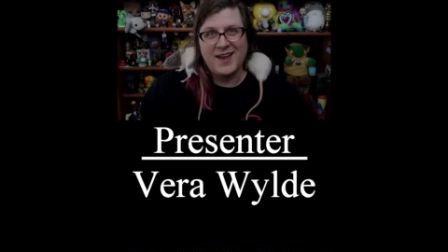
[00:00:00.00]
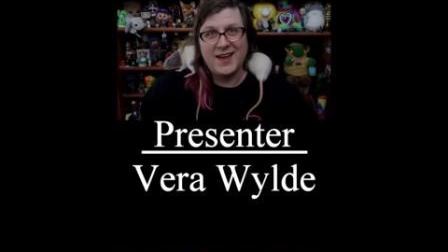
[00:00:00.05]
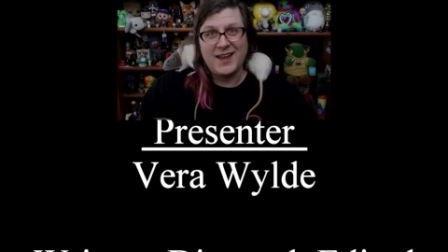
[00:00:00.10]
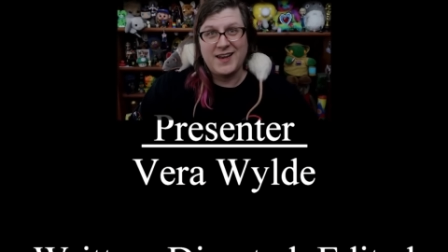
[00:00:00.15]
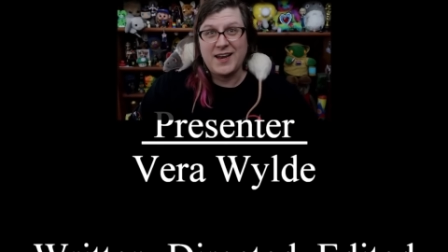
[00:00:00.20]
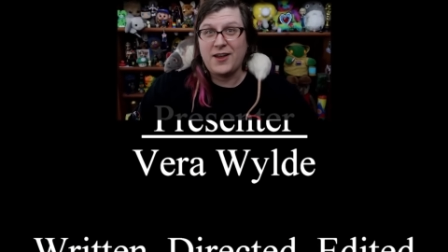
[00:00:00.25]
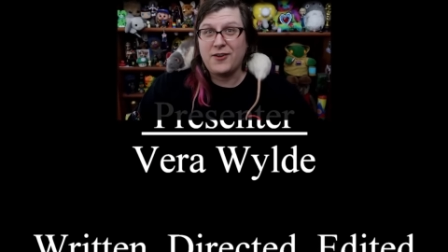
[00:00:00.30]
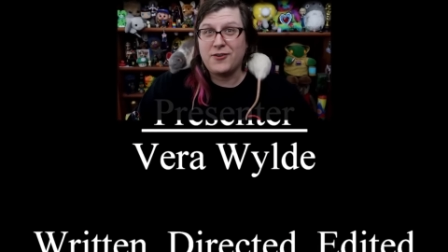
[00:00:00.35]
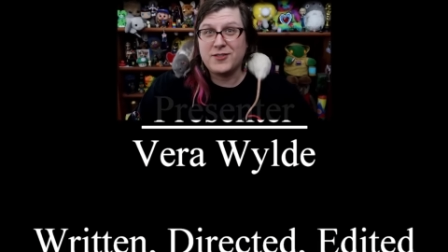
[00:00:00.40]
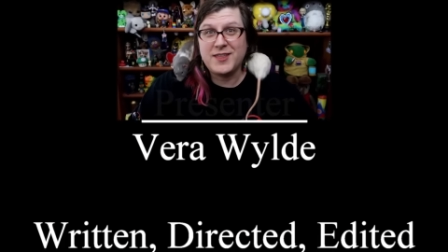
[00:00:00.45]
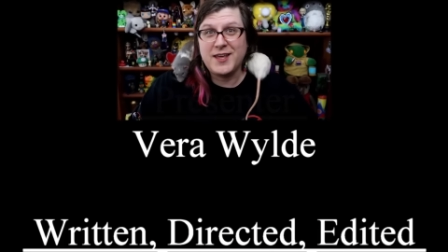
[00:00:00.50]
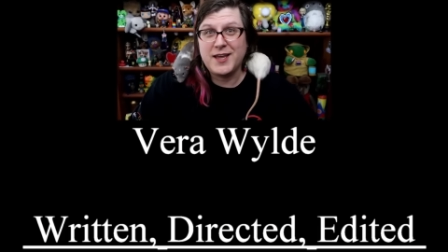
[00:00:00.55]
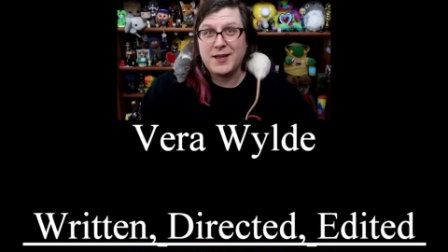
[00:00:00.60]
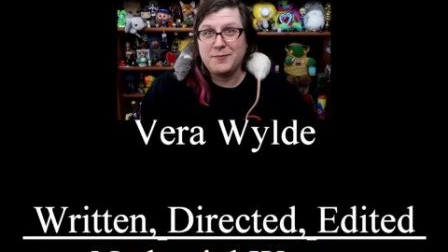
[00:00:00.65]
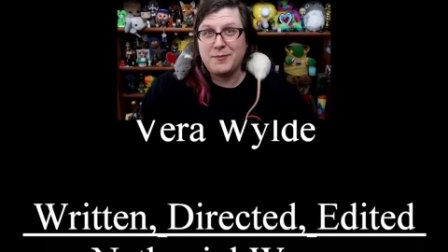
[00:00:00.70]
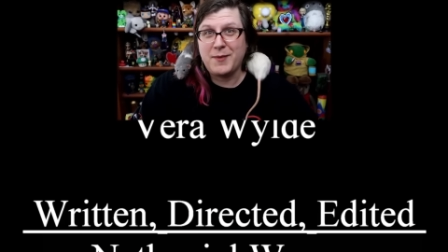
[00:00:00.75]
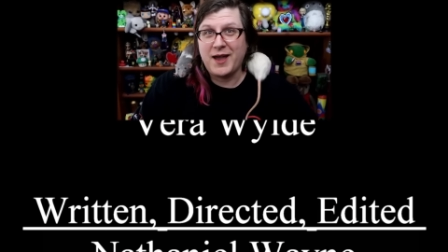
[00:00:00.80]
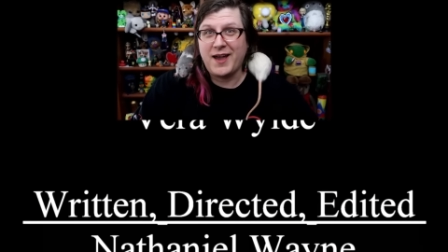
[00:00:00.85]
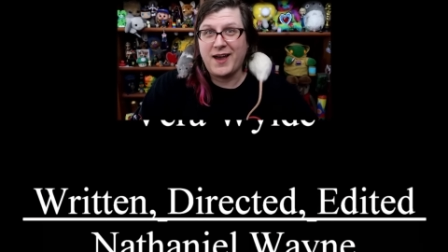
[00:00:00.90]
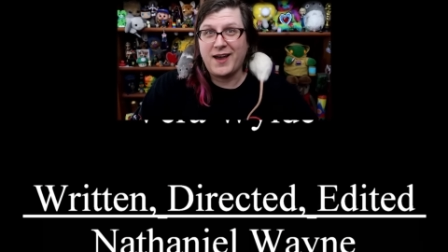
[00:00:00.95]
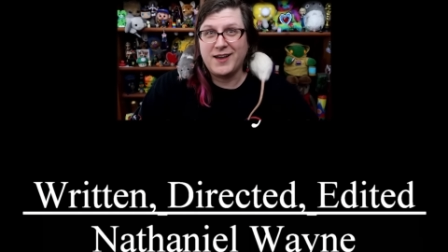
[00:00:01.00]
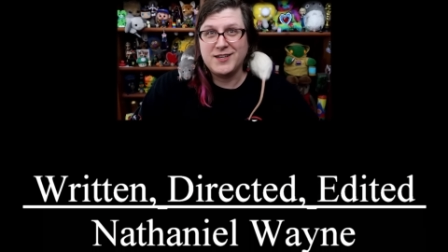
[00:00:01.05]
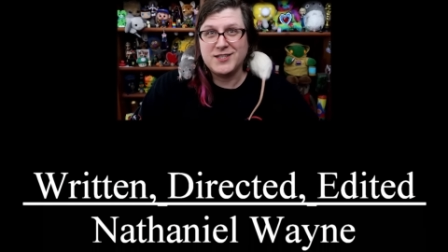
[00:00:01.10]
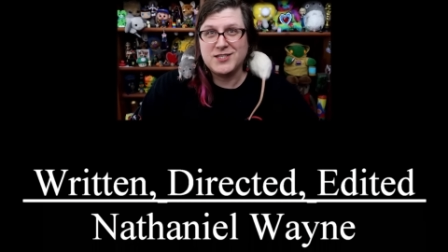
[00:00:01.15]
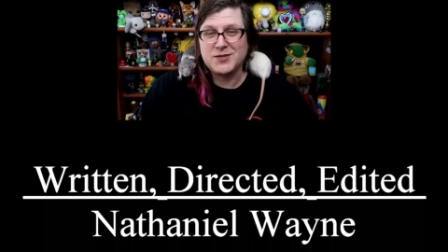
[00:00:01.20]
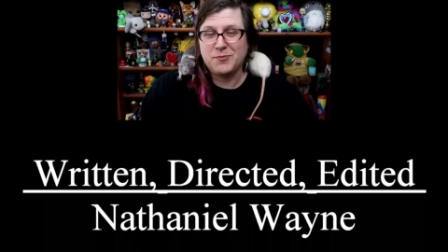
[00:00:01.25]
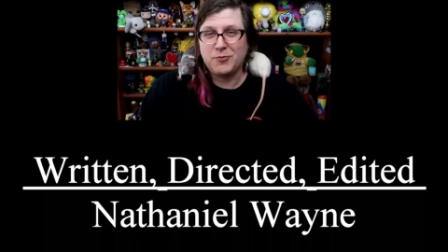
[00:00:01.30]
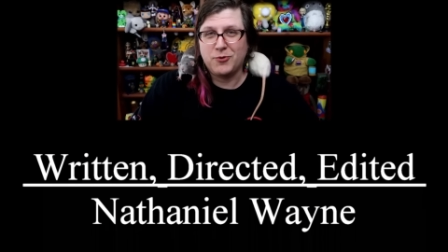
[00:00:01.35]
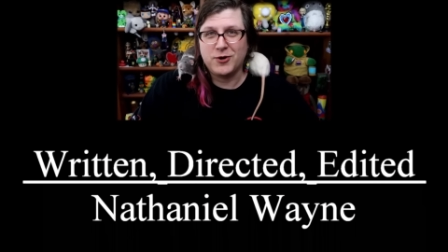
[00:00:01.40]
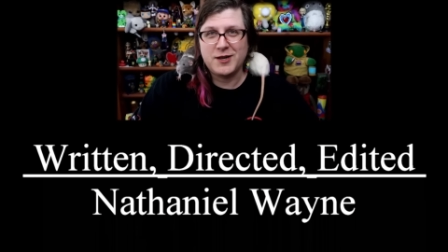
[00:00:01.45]
Now to thank my highest
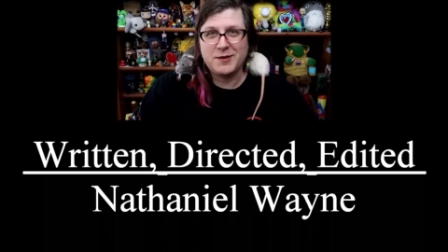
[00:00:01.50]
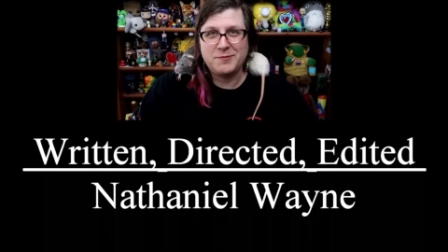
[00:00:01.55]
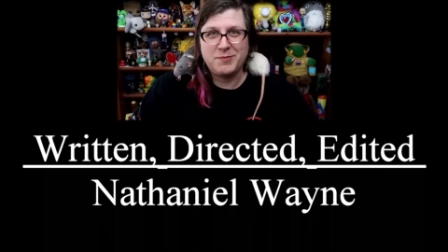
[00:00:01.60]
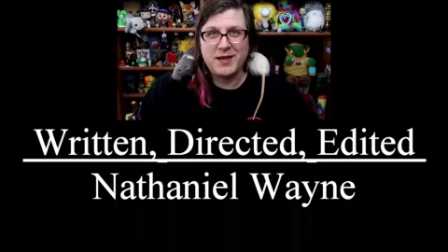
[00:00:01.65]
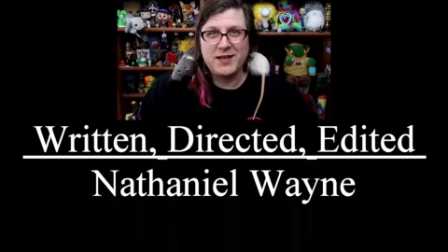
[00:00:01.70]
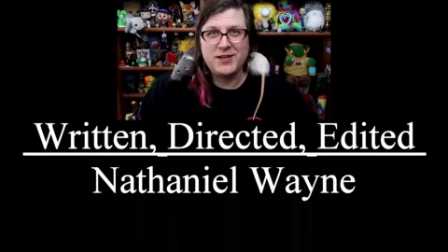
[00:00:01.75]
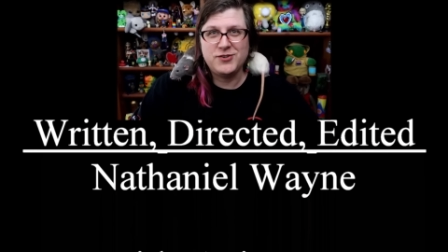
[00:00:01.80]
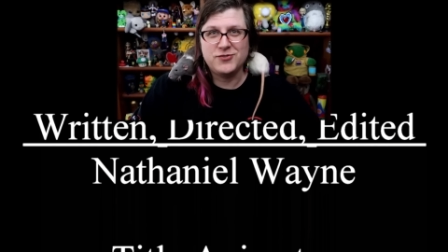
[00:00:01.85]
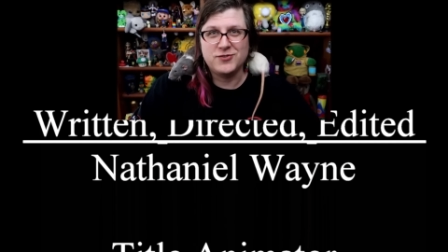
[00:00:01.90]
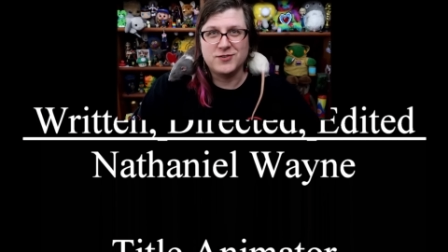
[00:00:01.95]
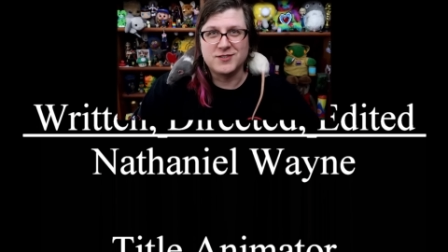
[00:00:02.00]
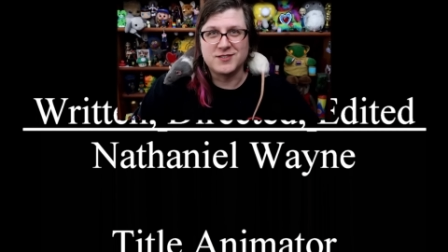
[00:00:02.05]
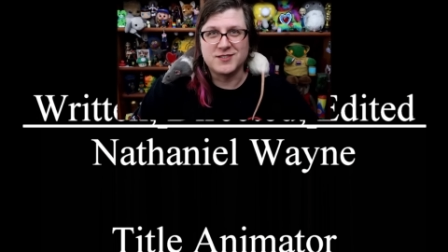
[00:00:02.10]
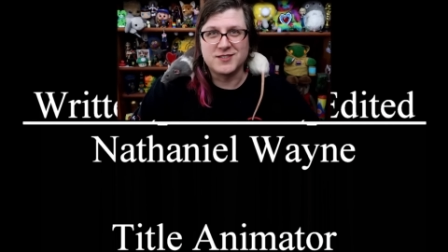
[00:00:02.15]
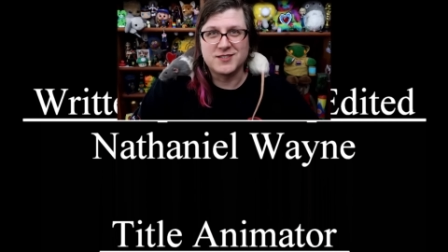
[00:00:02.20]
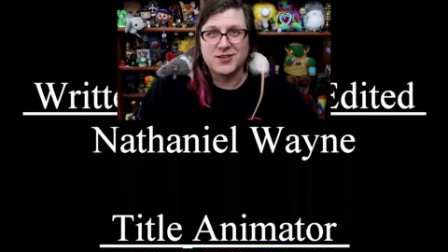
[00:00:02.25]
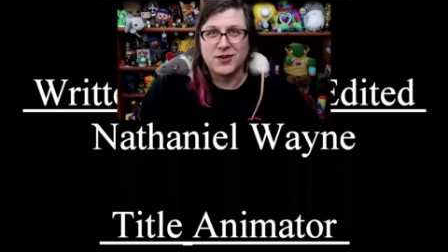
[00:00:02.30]
supporting patrons,